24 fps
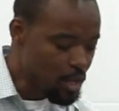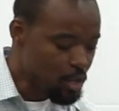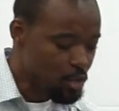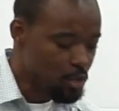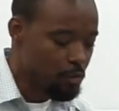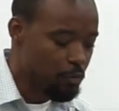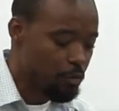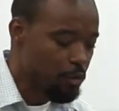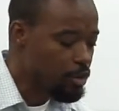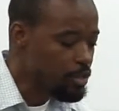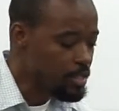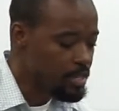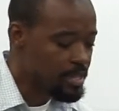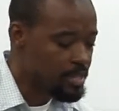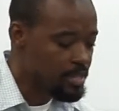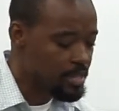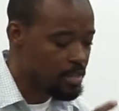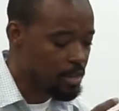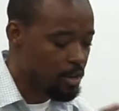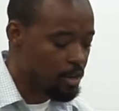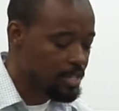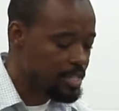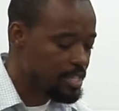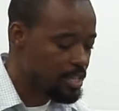So, verses
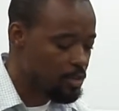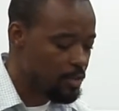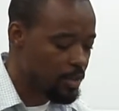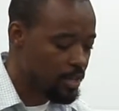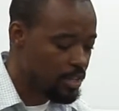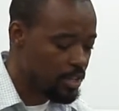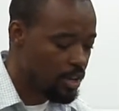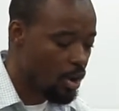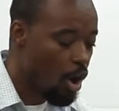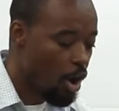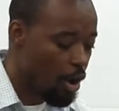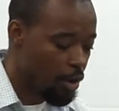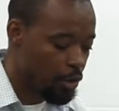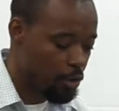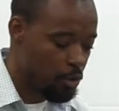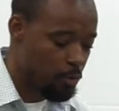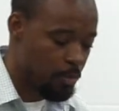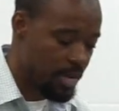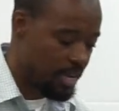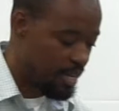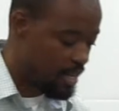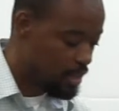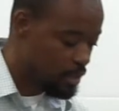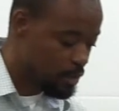is continuing the
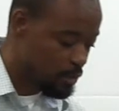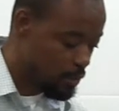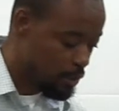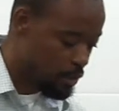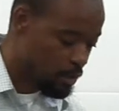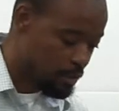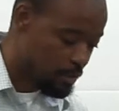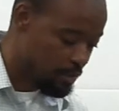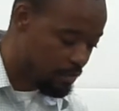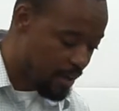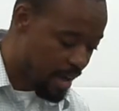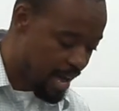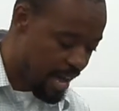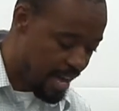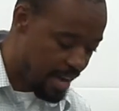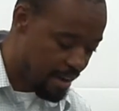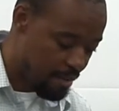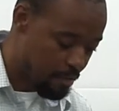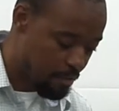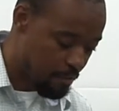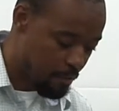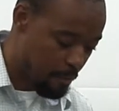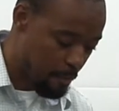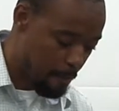argument in verse
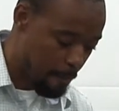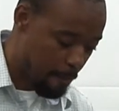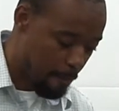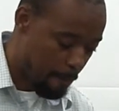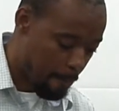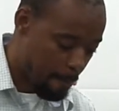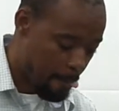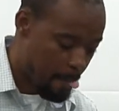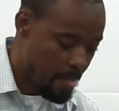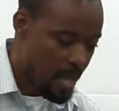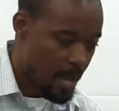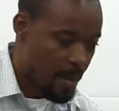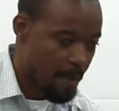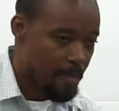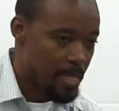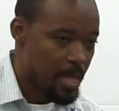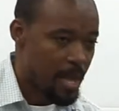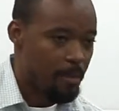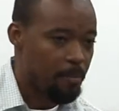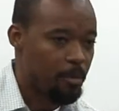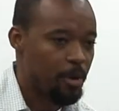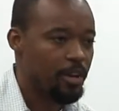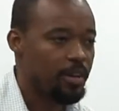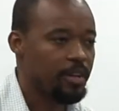5.
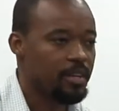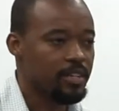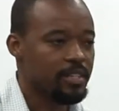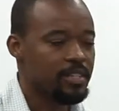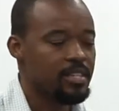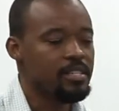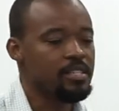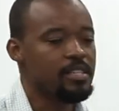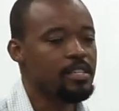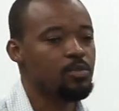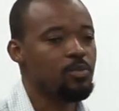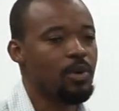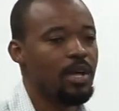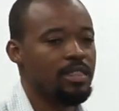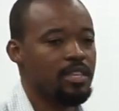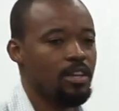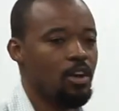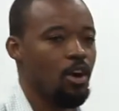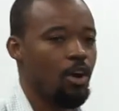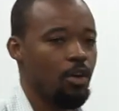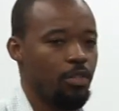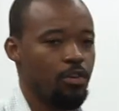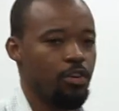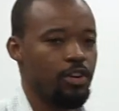But this is what
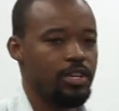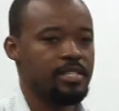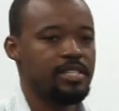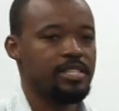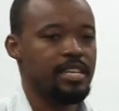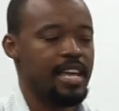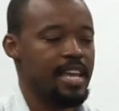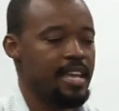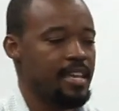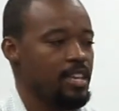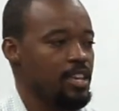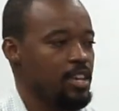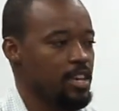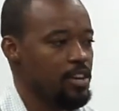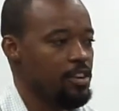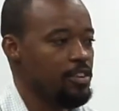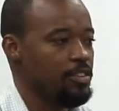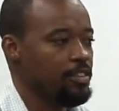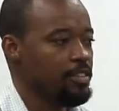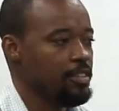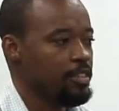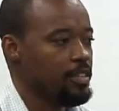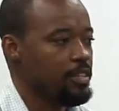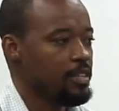the author is saying
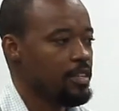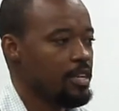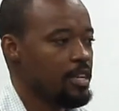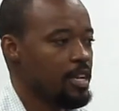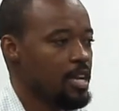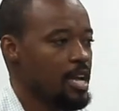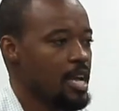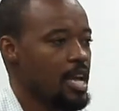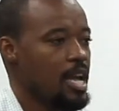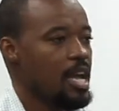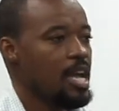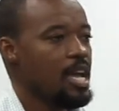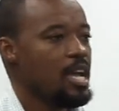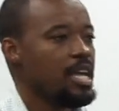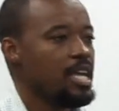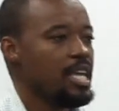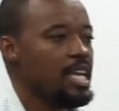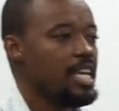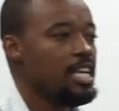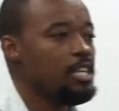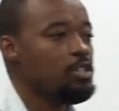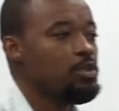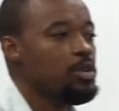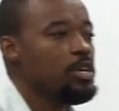here
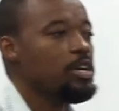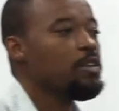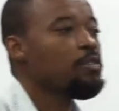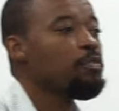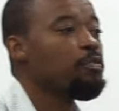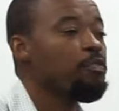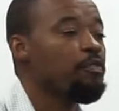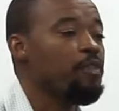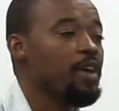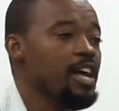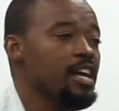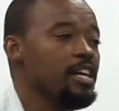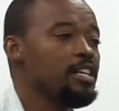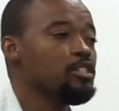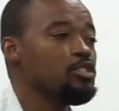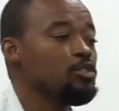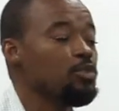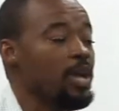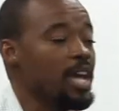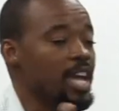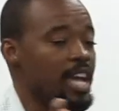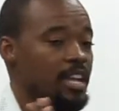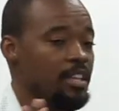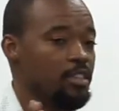Israel failed
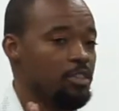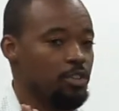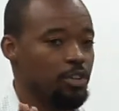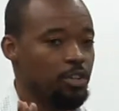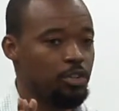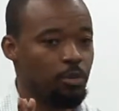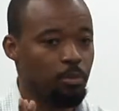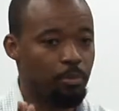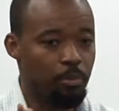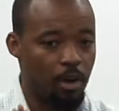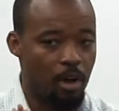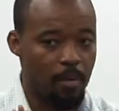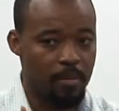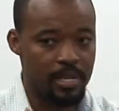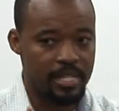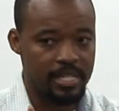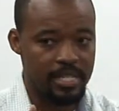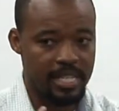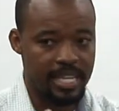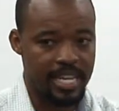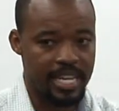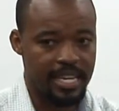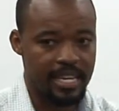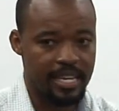to enter the
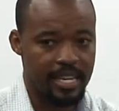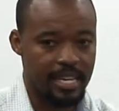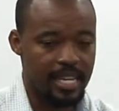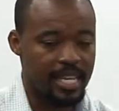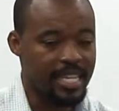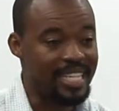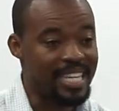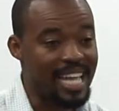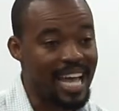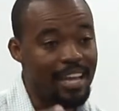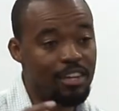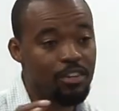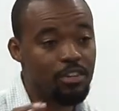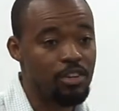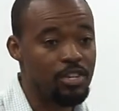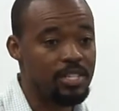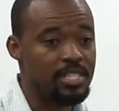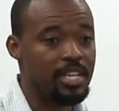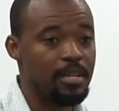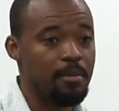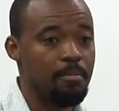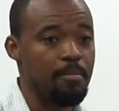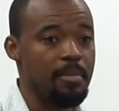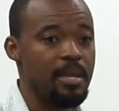promised land. That
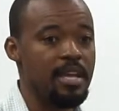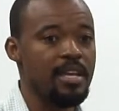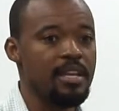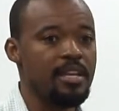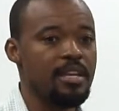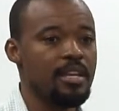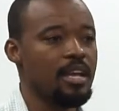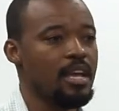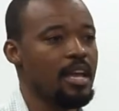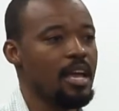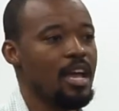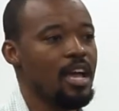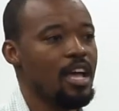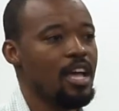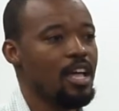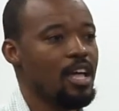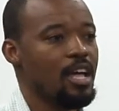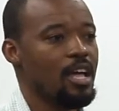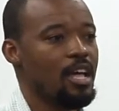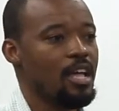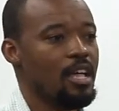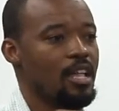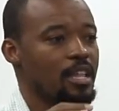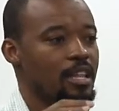doesn't mean
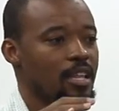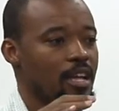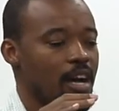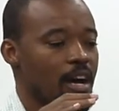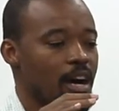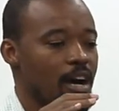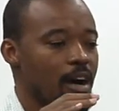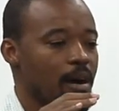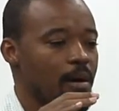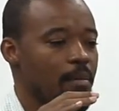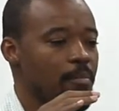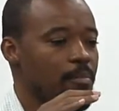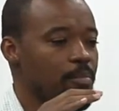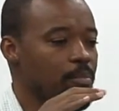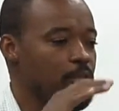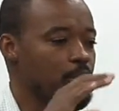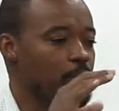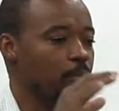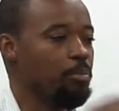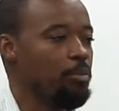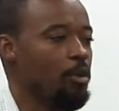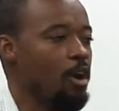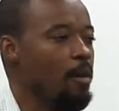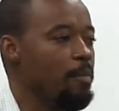um,
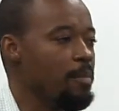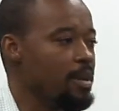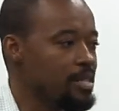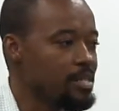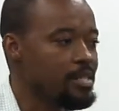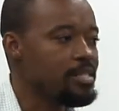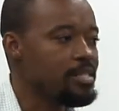the promise